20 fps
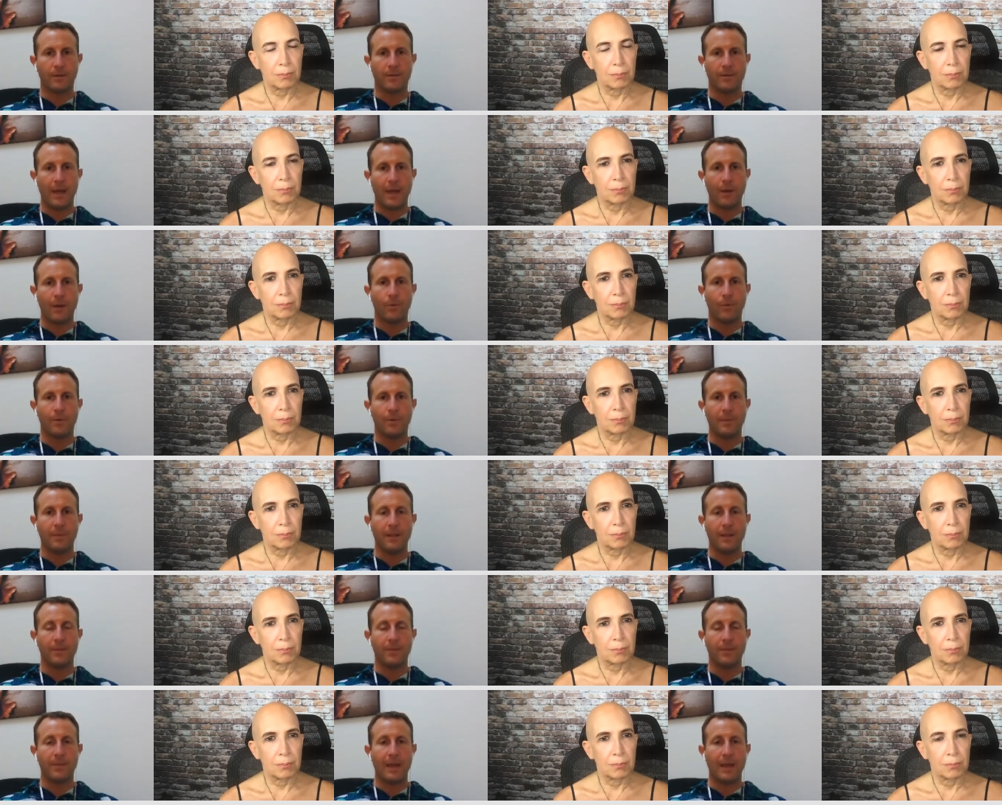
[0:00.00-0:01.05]
Speaker 1: that would
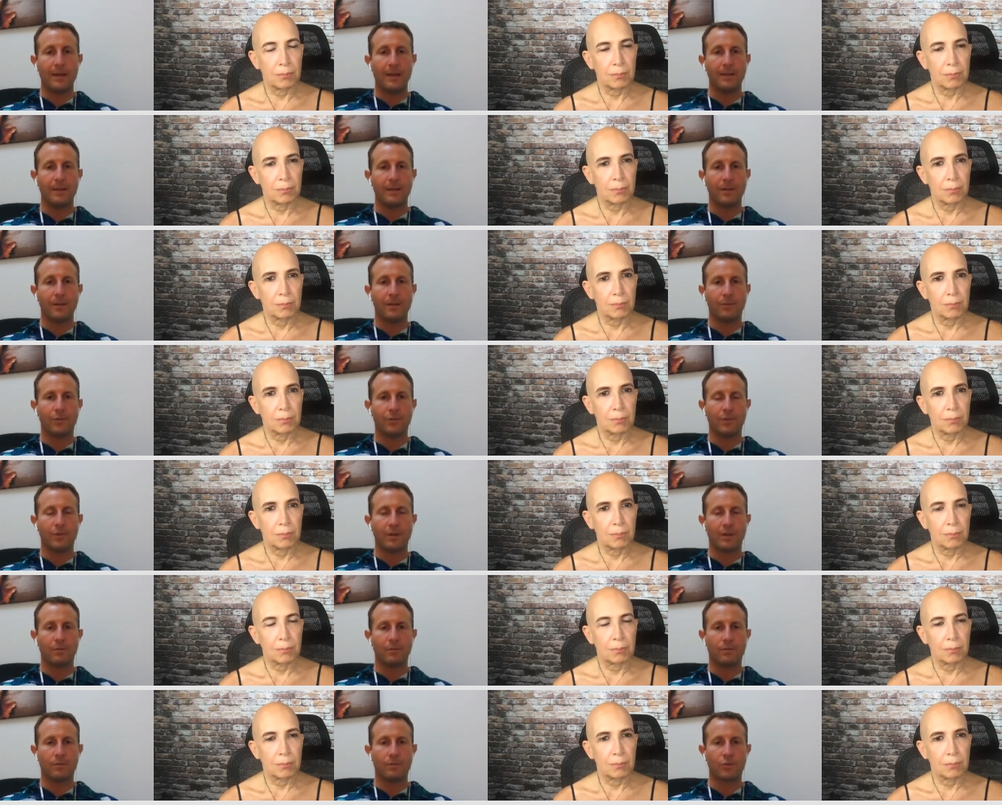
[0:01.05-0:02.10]
mean that you know you
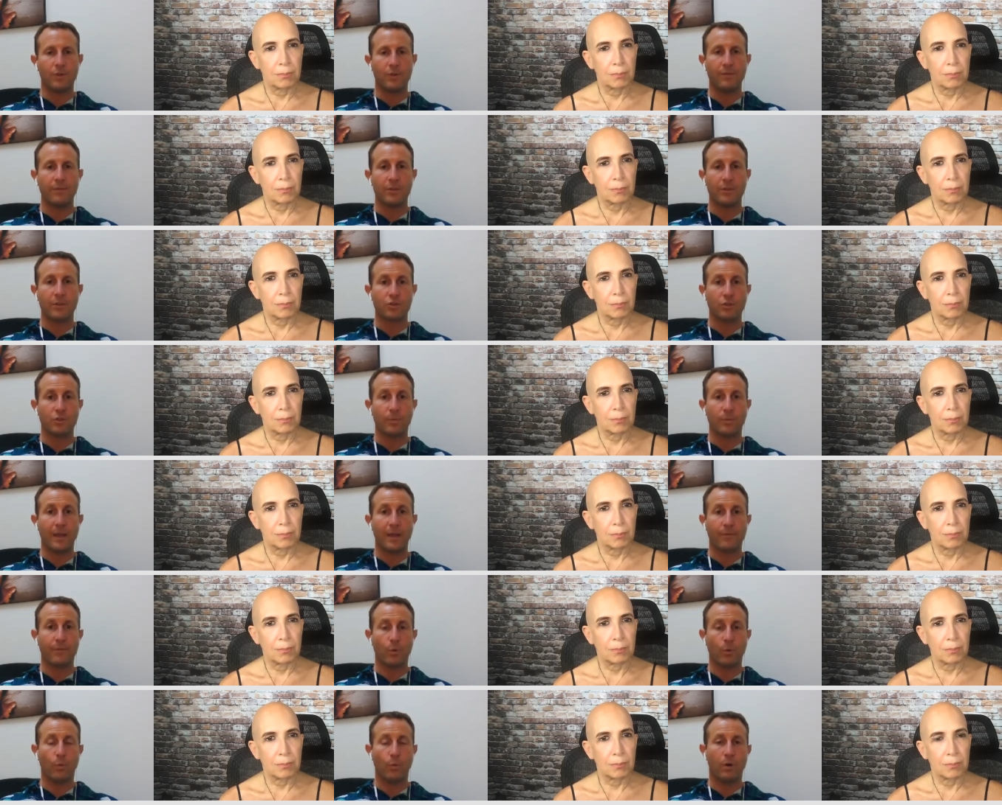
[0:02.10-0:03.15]
can retrieve it should we
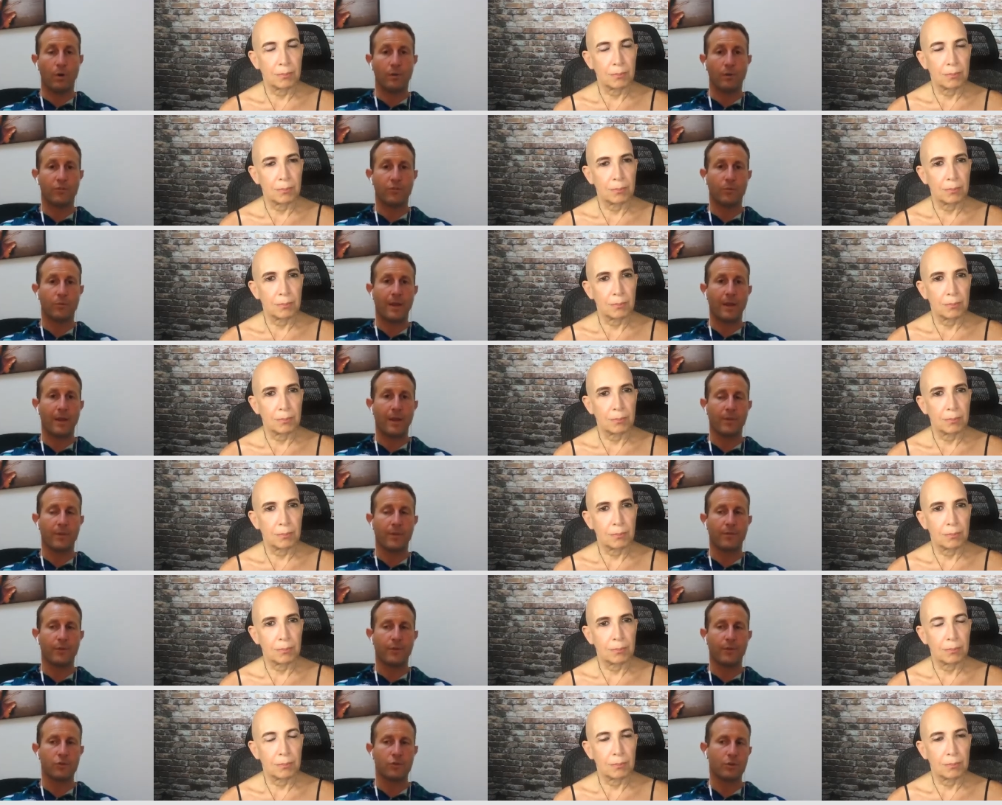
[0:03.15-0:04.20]
ever want should we ever in
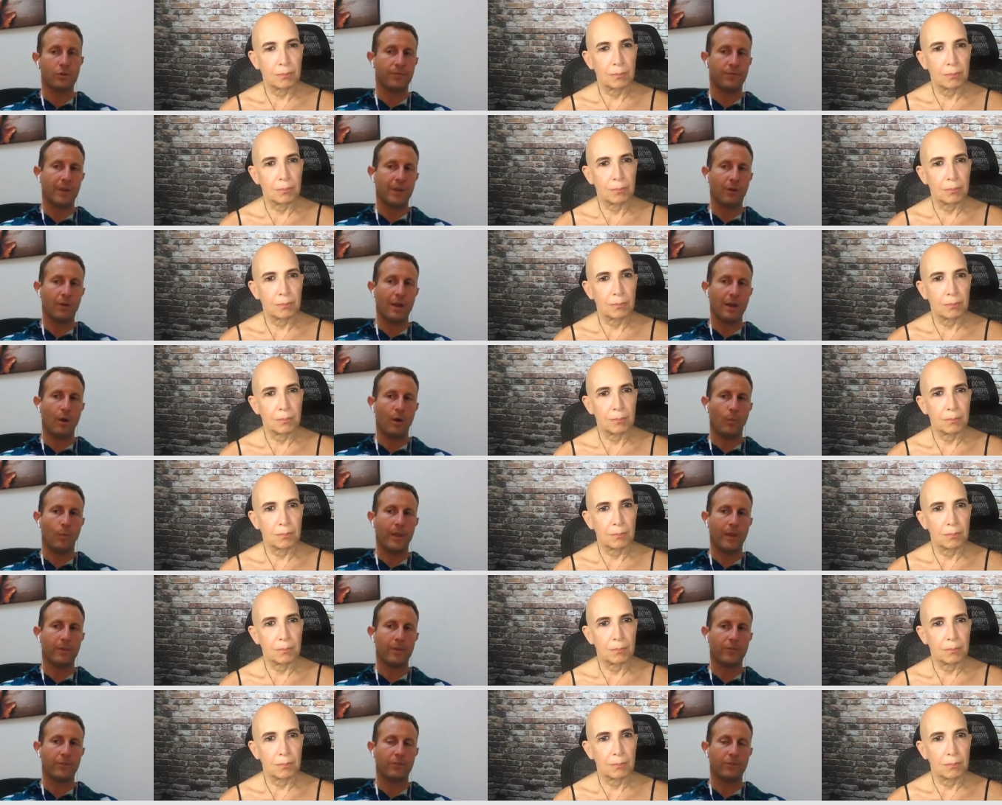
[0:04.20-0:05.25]
the future figure out
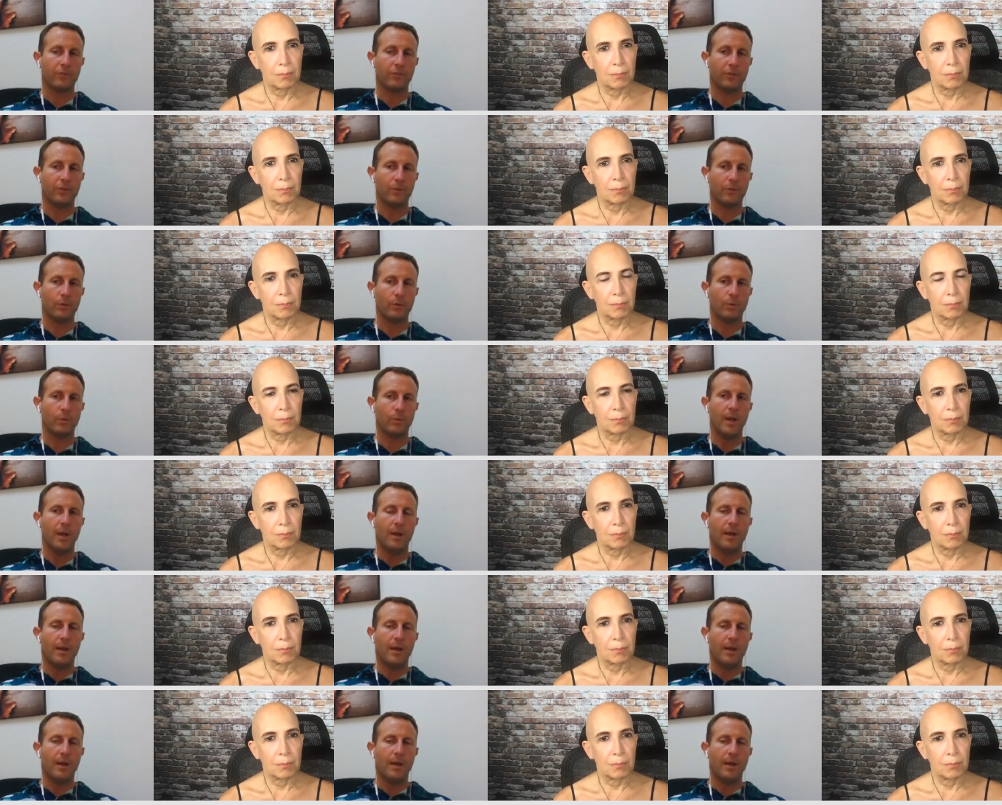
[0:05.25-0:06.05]
ways to